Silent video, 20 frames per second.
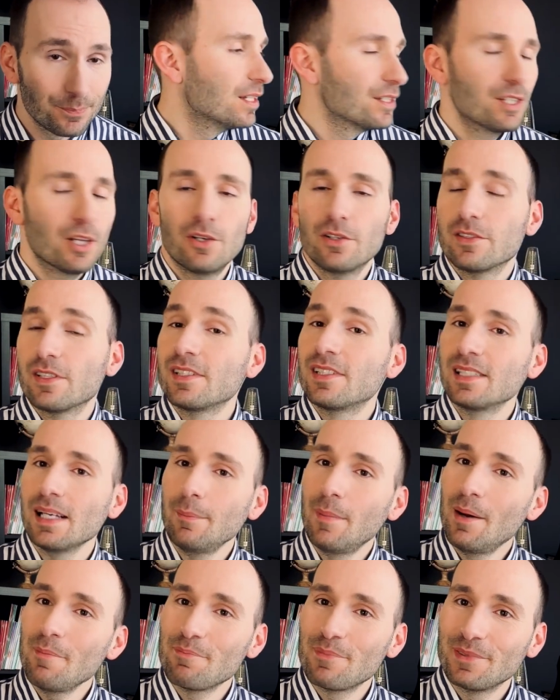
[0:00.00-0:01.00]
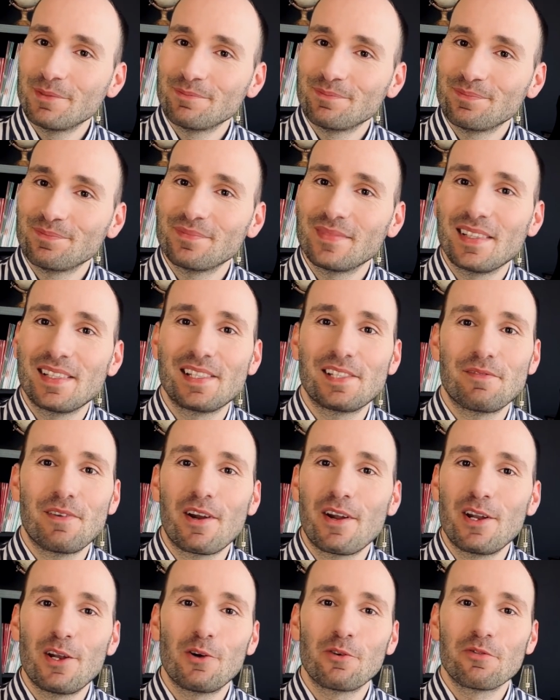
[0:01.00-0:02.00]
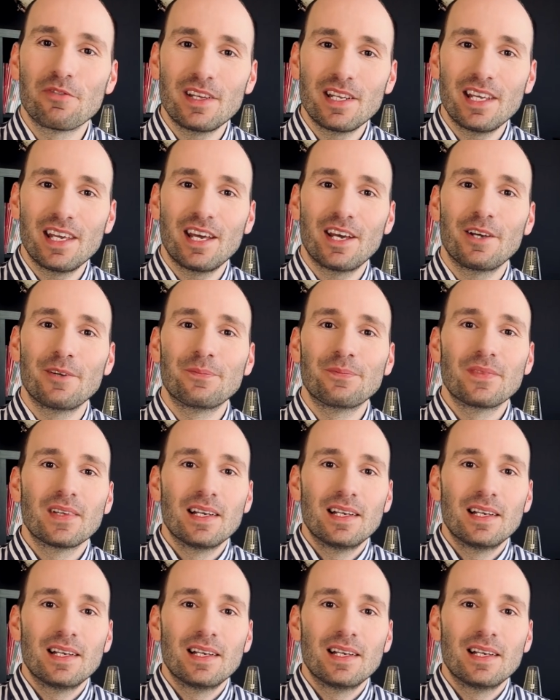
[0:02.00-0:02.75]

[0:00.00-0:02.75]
So to sum up this very long video,